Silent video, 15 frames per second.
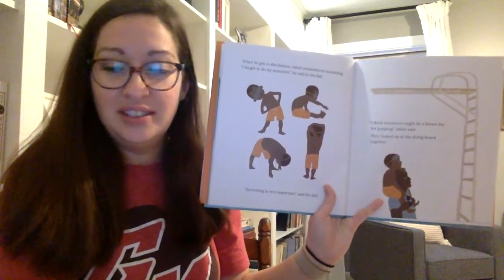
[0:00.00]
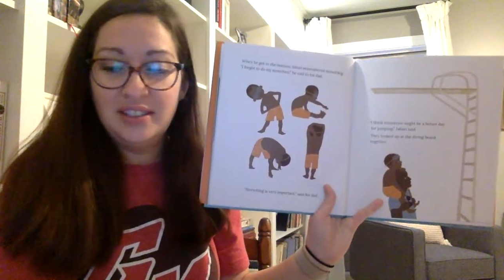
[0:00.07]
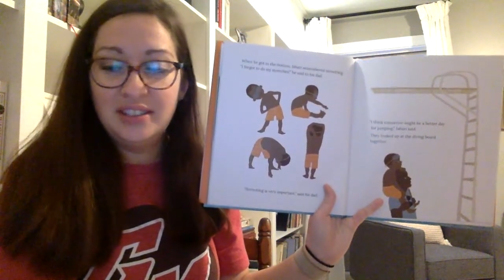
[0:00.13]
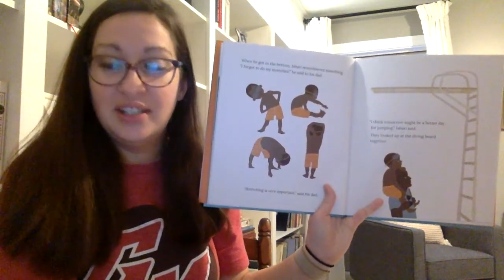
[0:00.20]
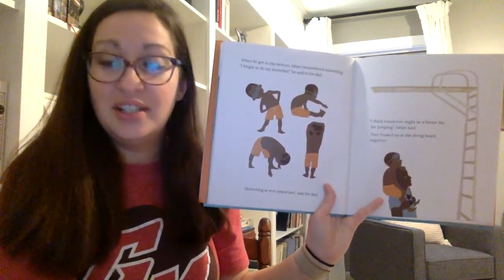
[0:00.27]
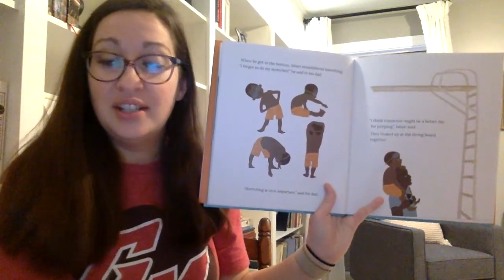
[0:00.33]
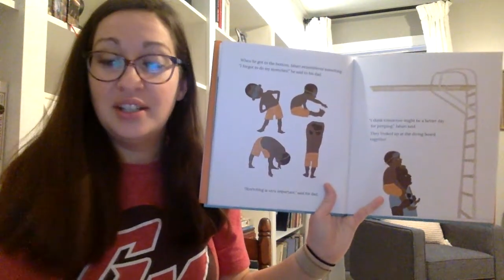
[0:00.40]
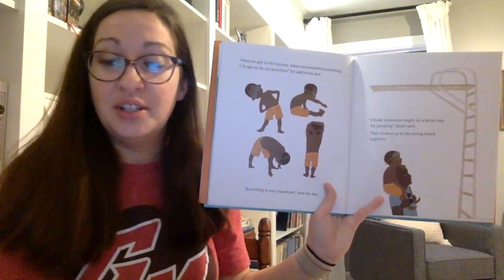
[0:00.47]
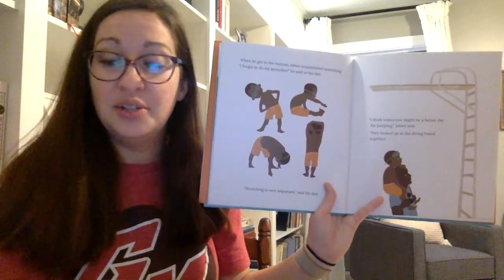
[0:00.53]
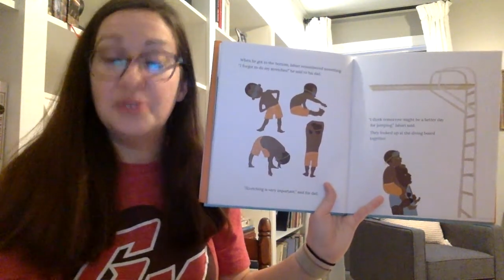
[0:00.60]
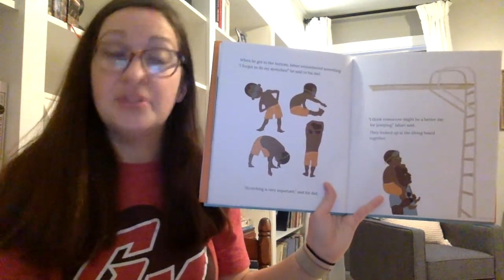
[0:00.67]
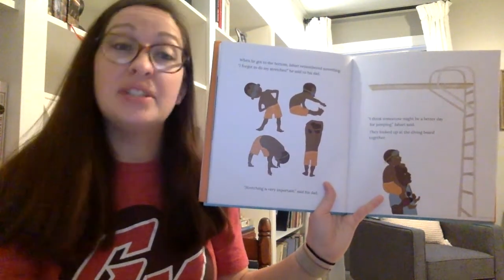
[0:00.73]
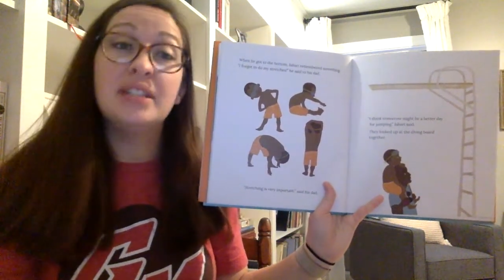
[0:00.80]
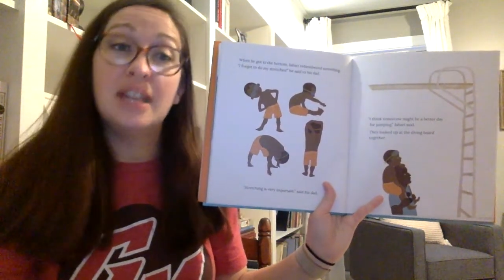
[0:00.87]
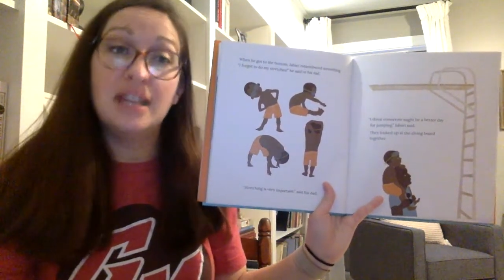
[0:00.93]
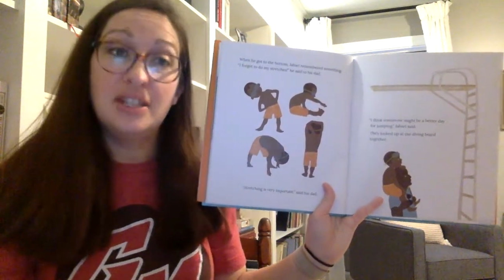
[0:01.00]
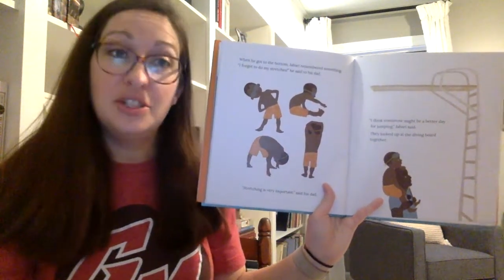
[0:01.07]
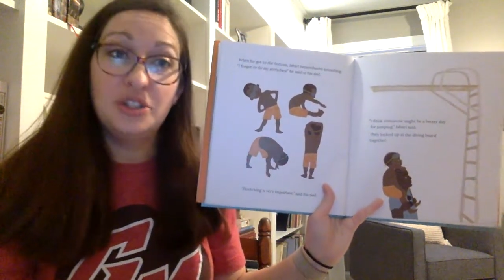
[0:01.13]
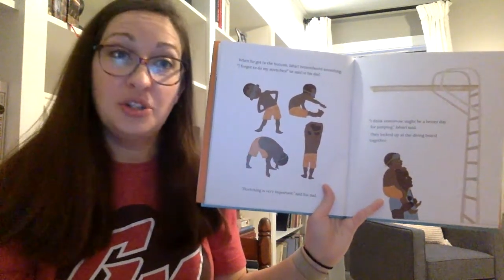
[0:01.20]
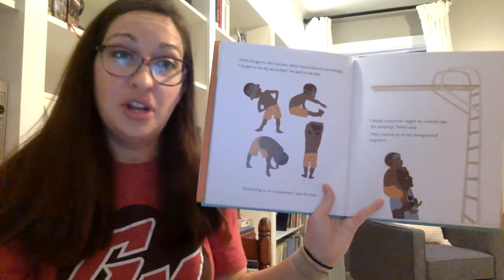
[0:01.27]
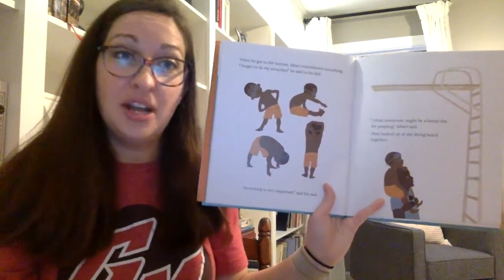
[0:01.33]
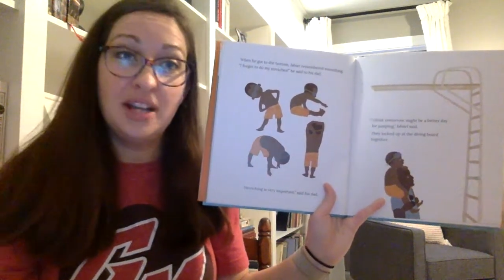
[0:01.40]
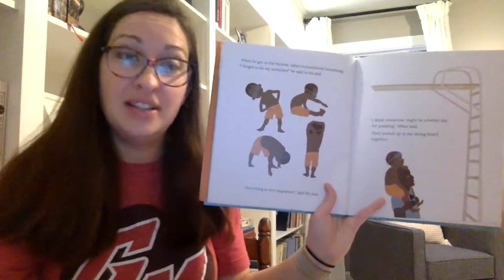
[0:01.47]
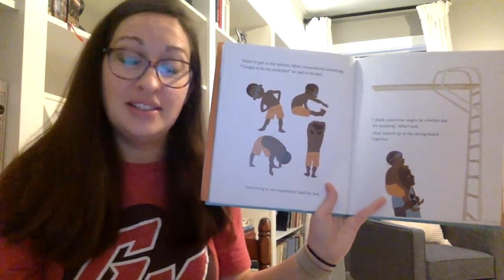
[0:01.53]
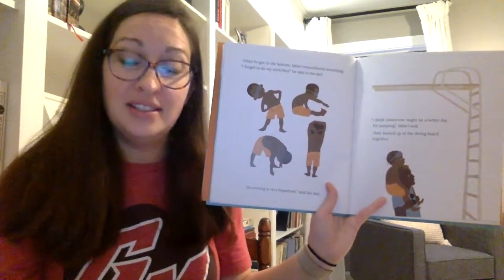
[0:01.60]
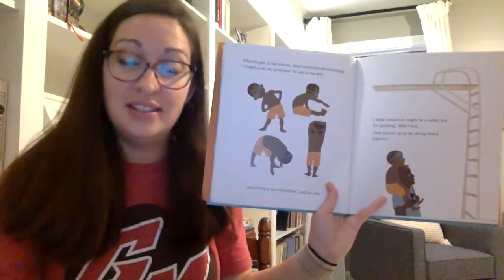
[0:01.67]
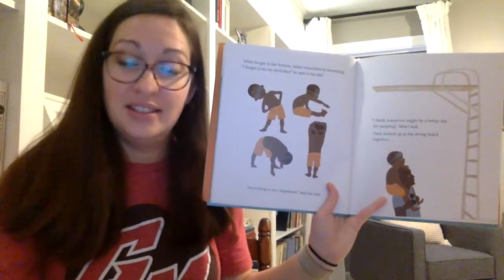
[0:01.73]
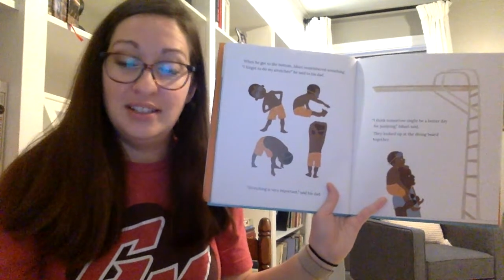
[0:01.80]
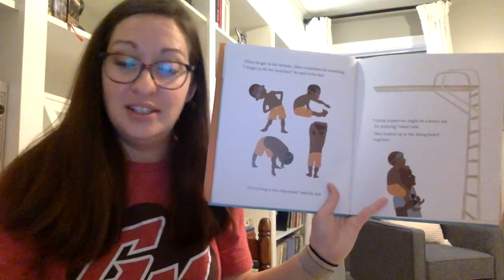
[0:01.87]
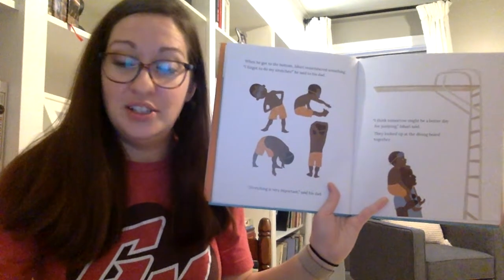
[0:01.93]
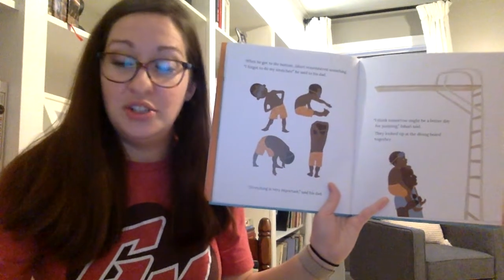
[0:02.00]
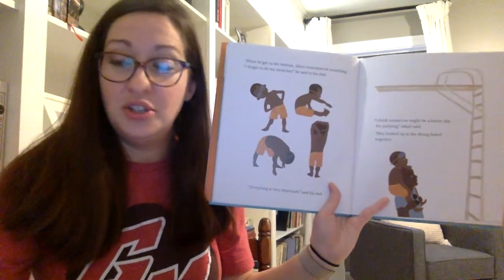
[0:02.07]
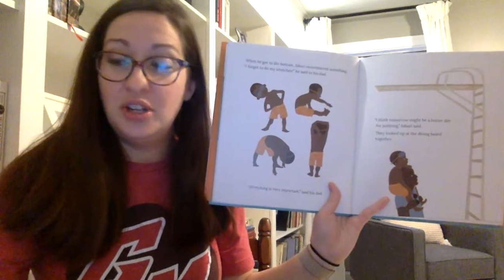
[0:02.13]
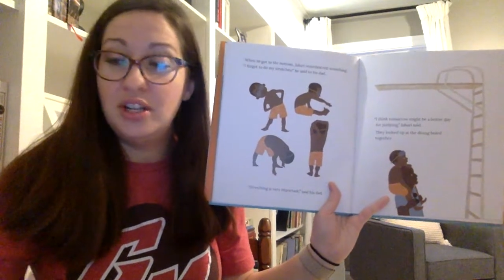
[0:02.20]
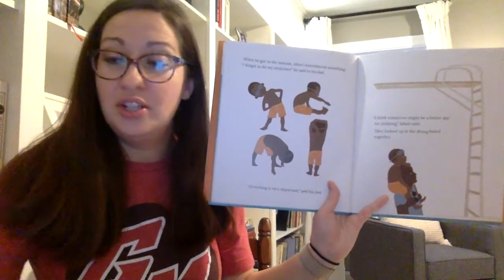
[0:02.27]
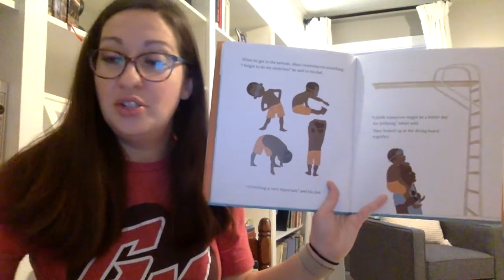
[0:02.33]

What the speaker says: gotten a little sidetracked and tried